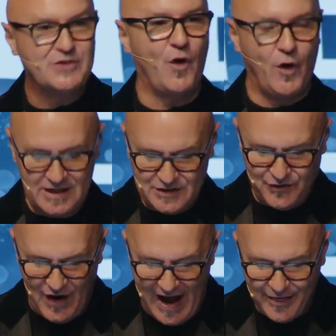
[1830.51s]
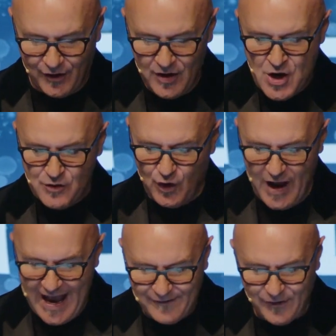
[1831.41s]
for his Father
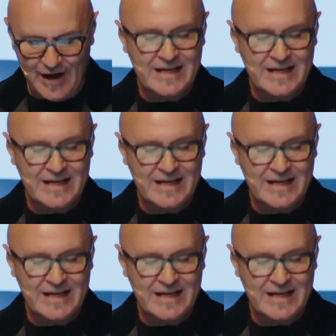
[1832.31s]
forever.